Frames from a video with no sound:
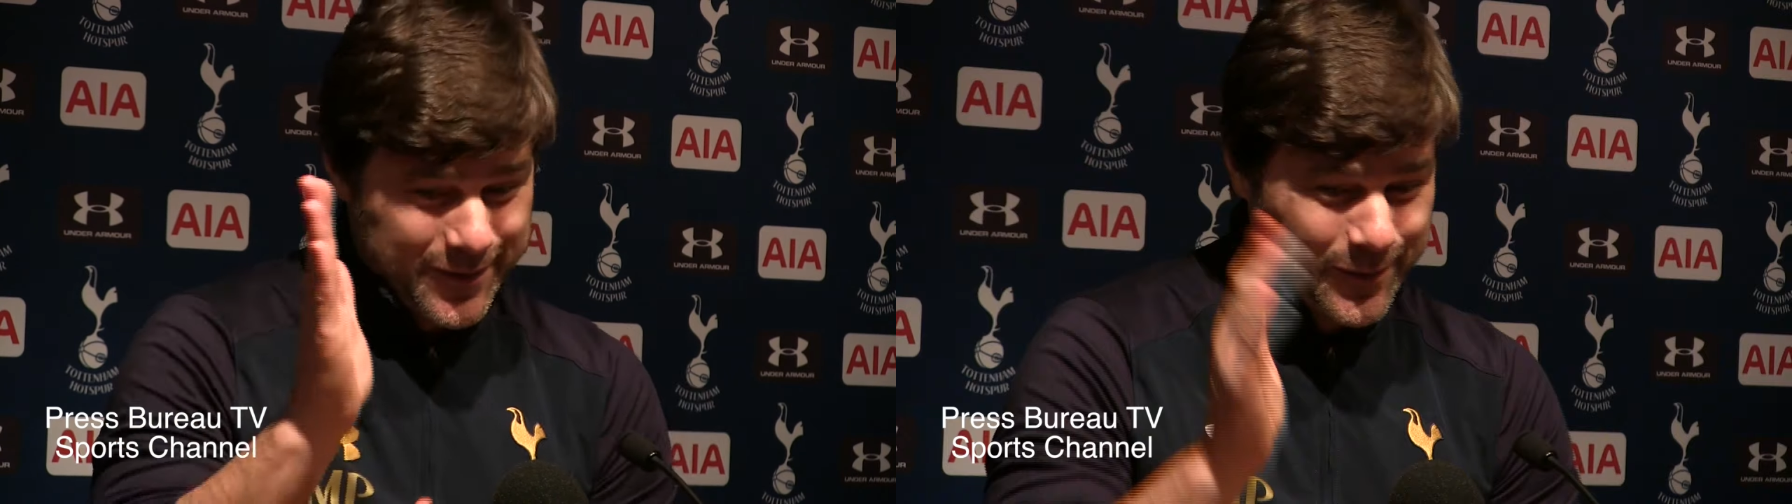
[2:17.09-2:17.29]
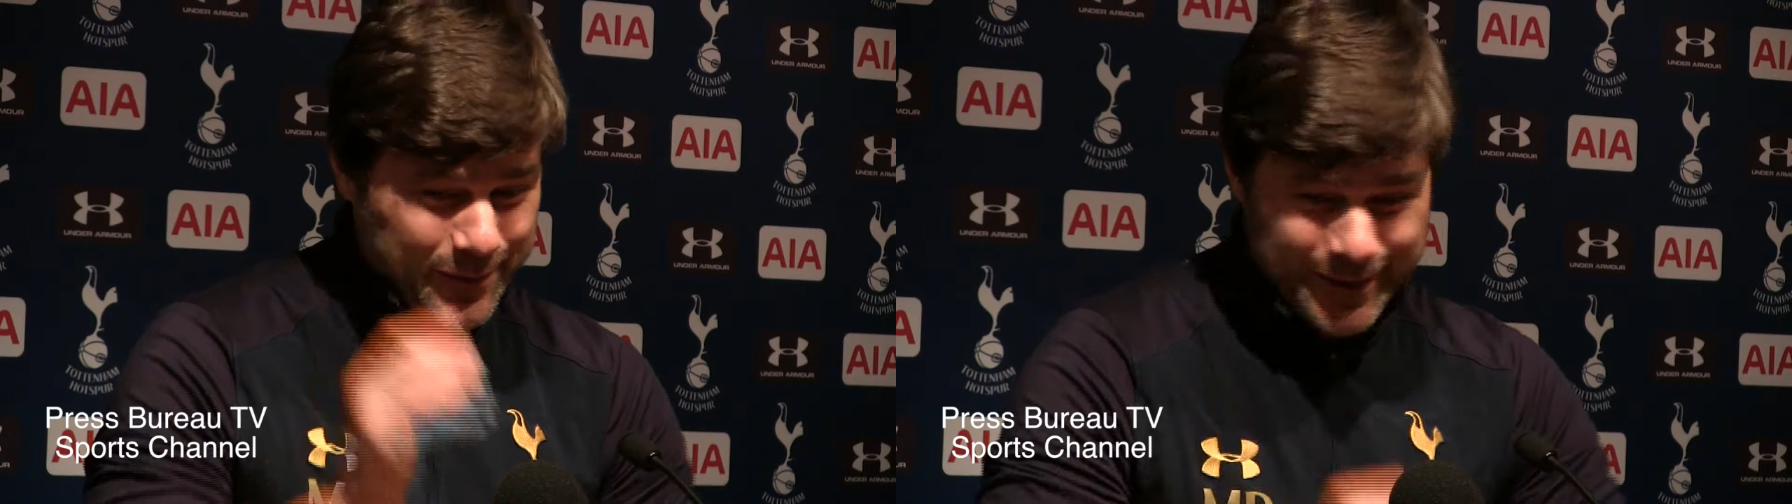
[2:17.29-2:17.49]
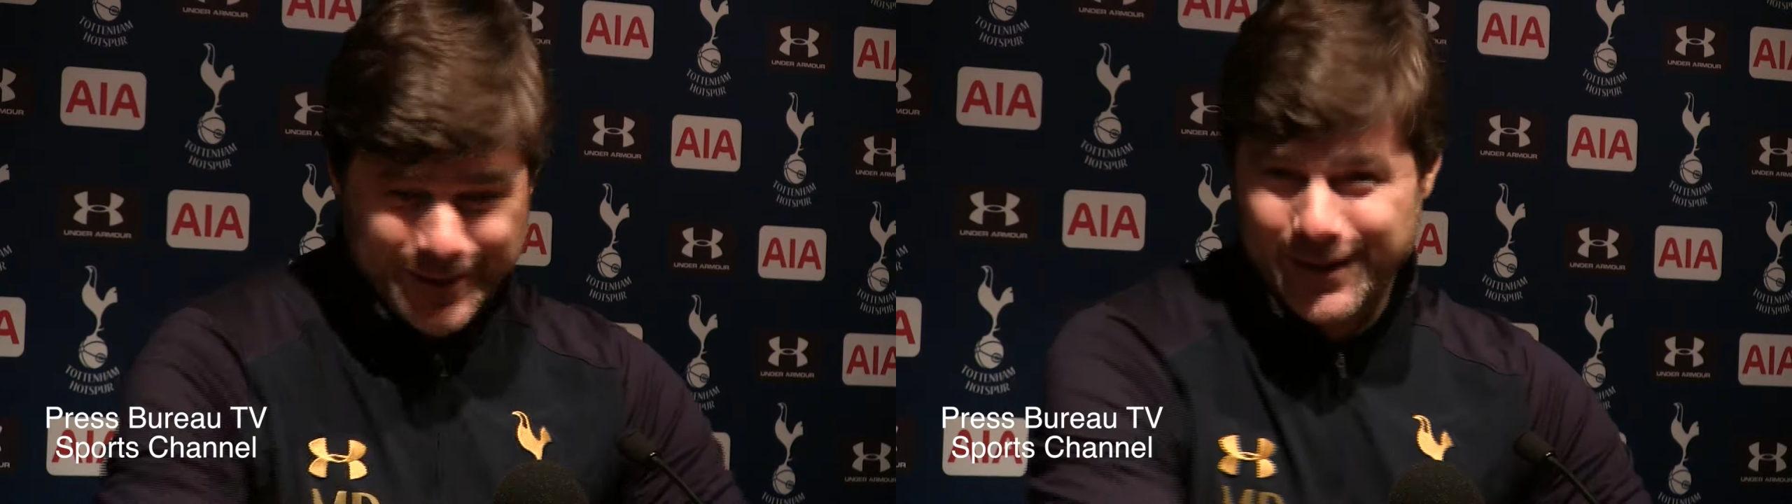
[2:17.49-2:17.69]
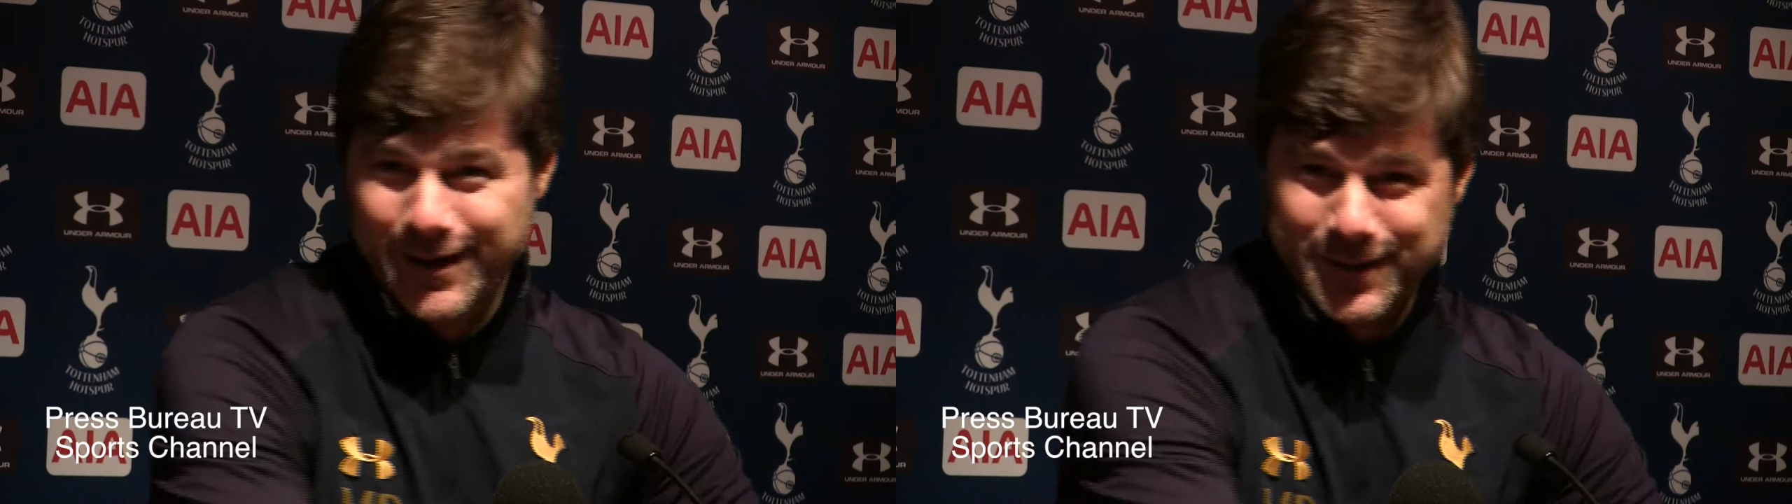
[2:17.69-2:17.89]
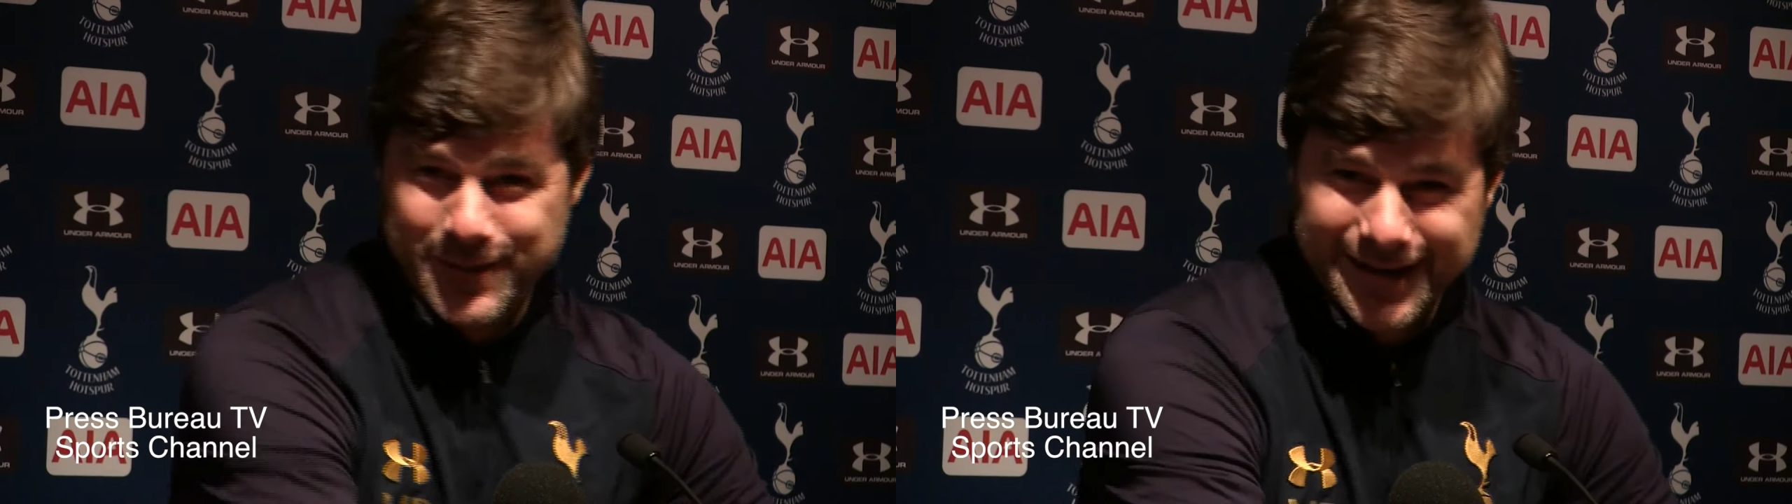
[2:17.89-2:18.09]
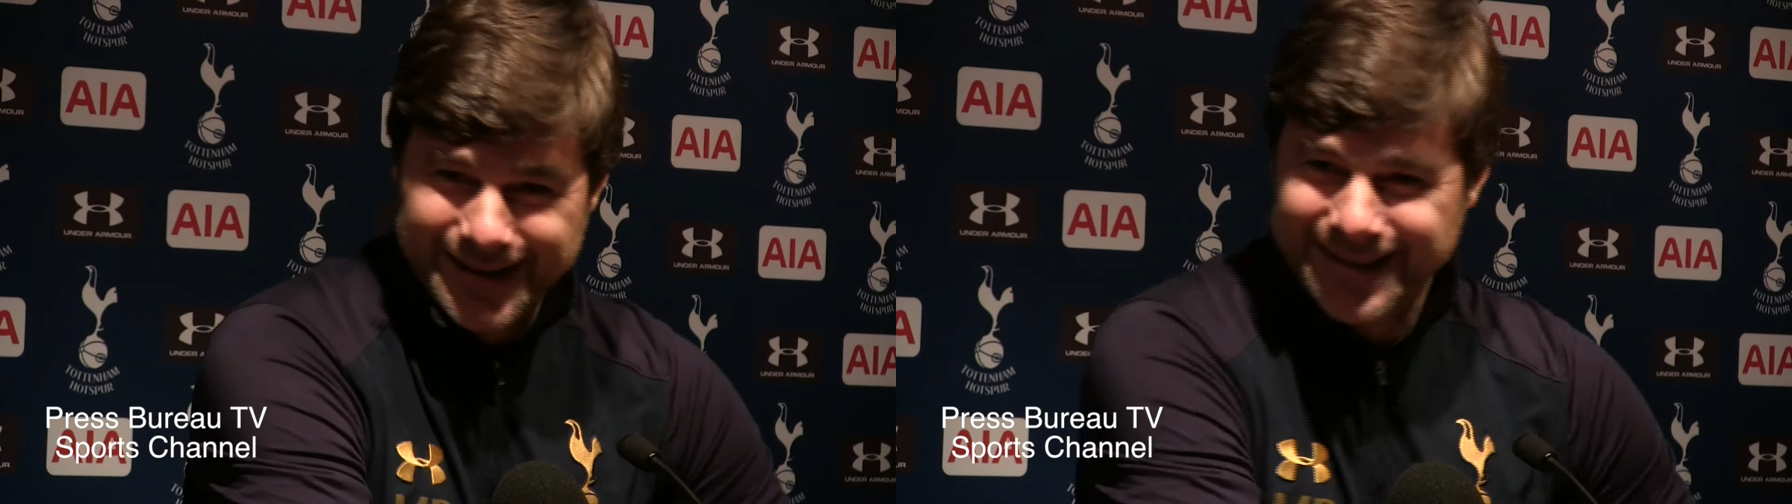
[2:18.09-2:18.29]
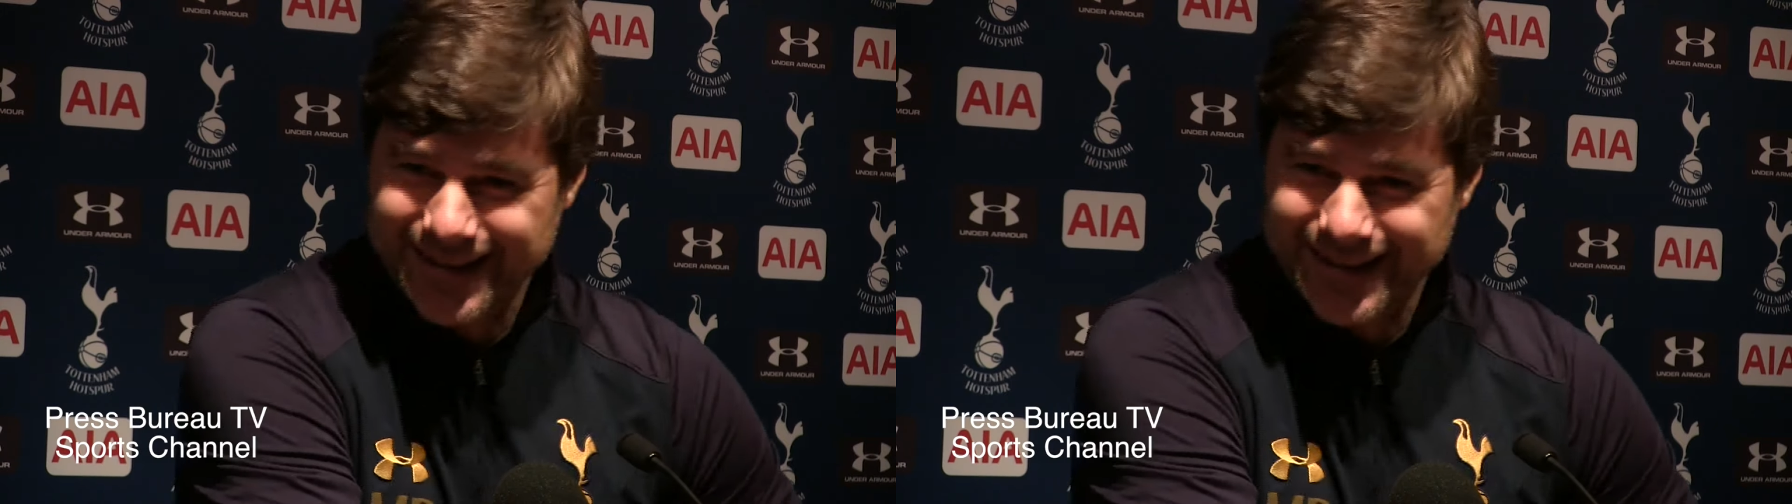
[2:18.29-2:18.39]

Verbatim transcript: go to the toilet quick.